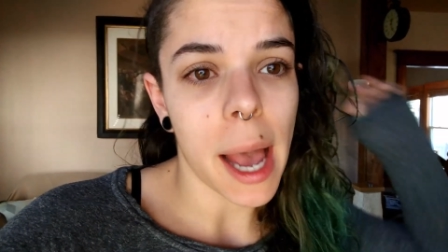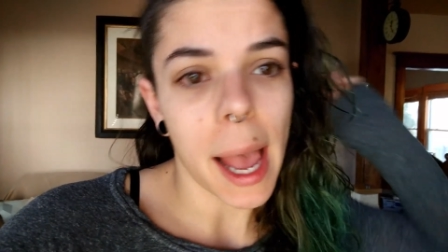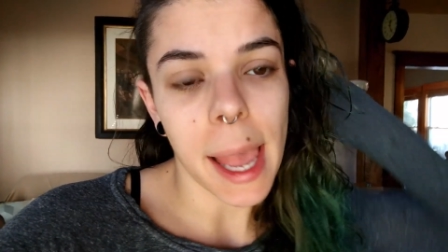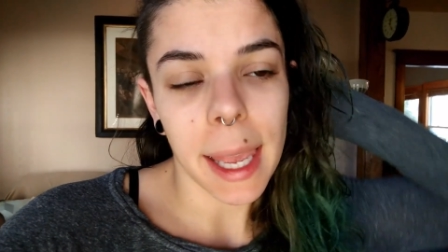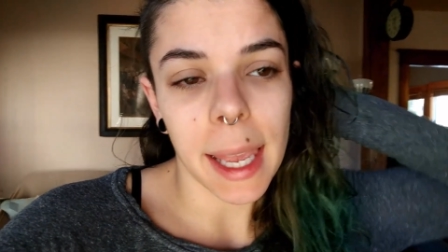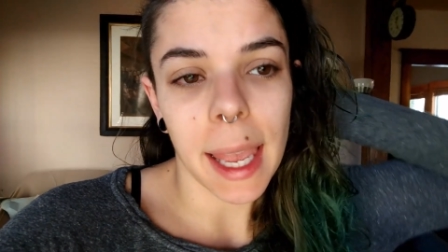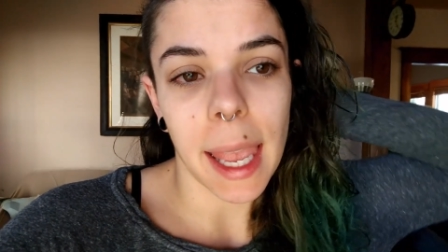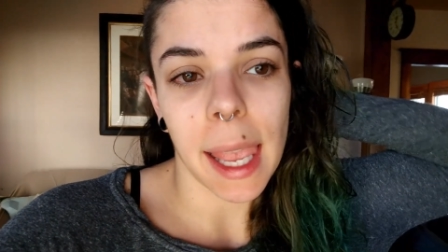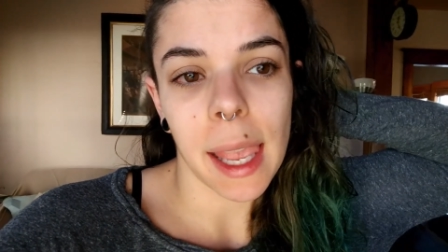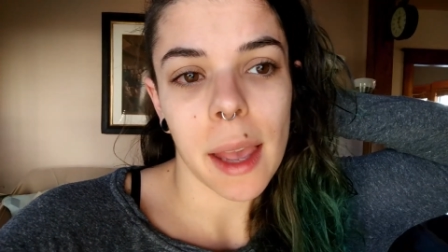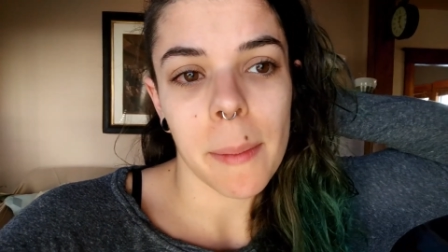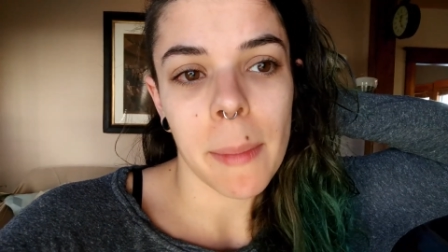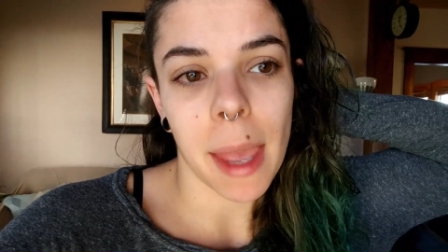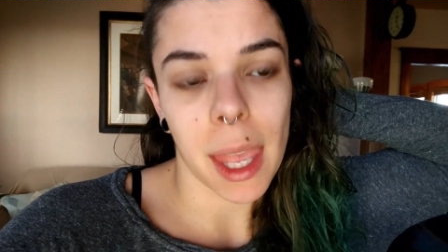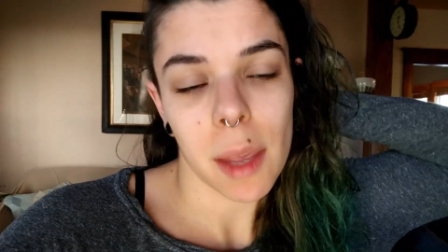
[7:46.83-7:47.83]
I
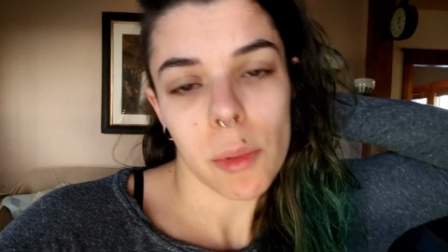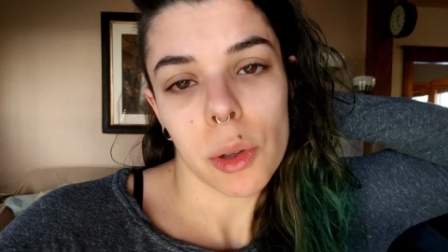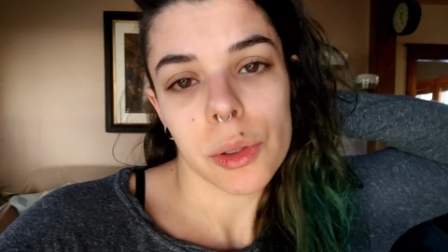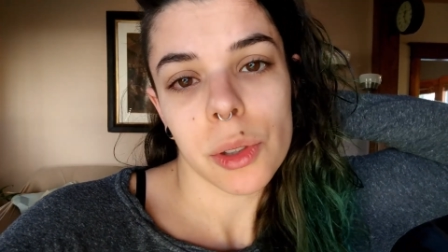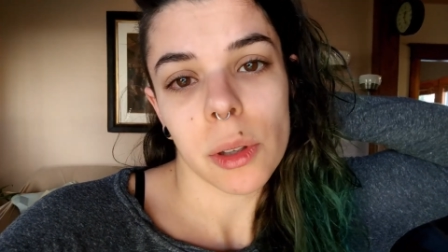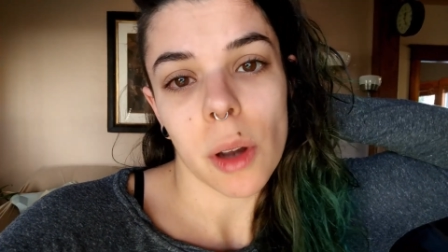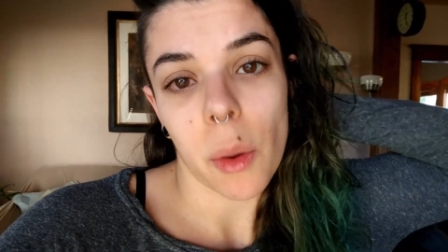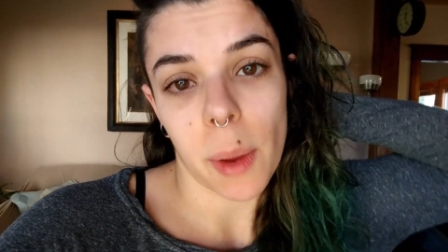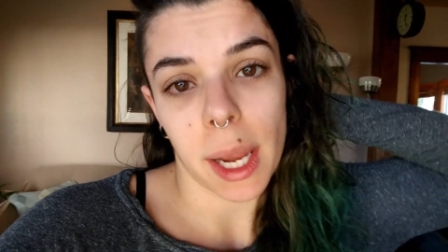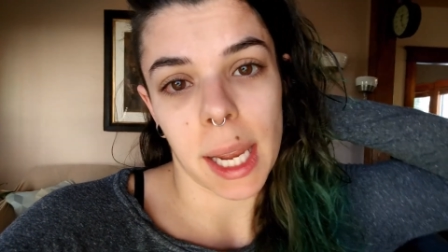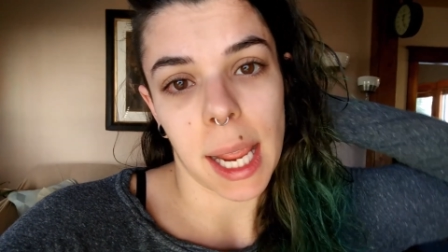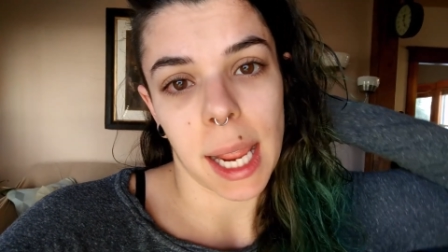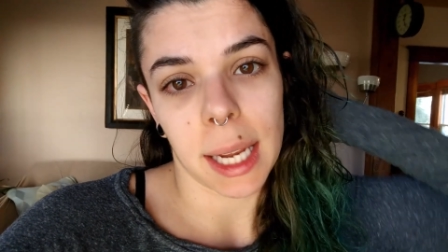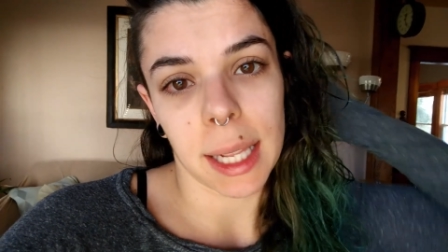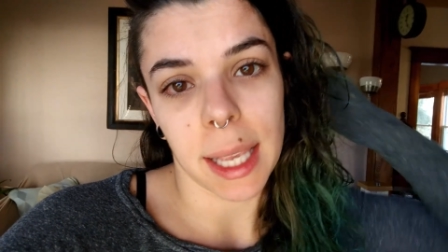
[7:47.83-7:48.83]
am able to go
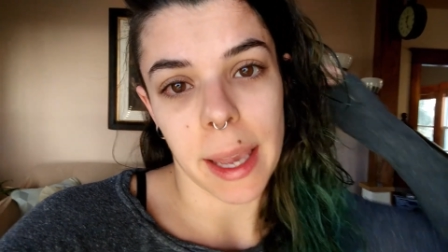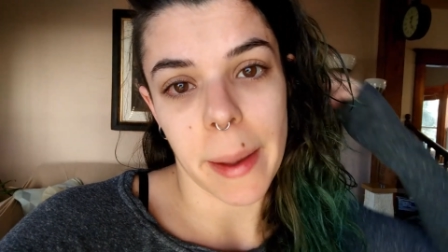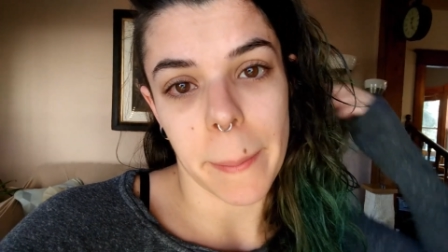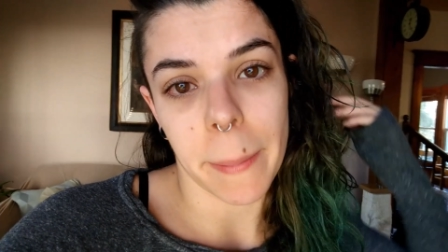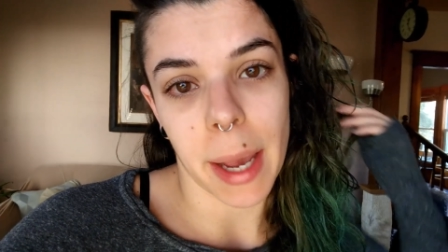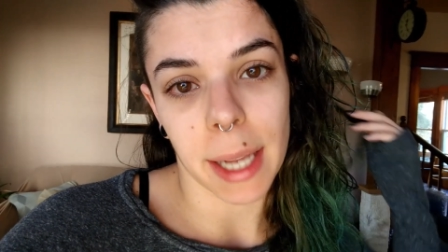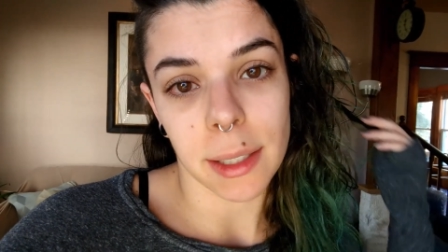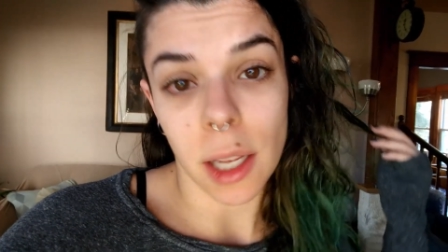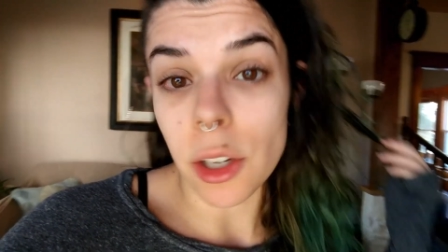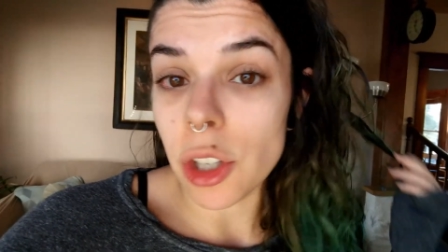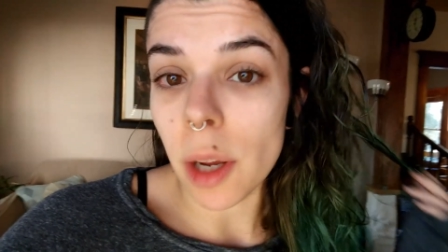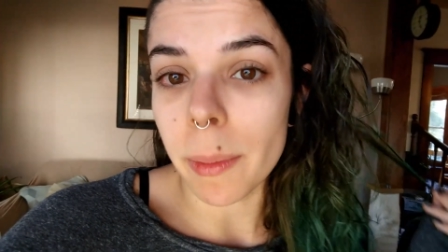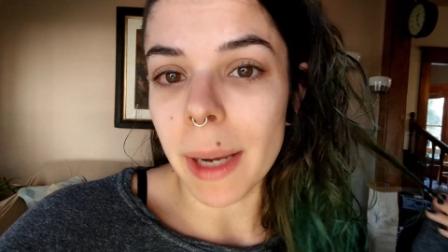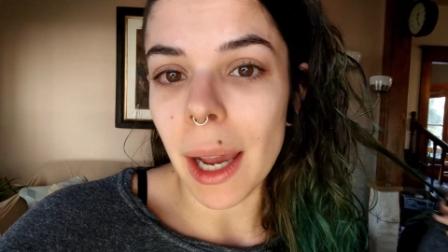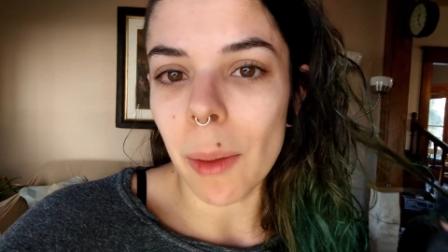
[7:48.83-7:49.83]
in and get my
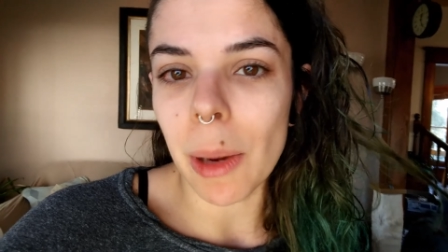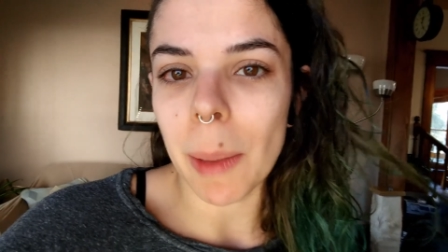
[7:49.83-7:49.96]
touch-up now,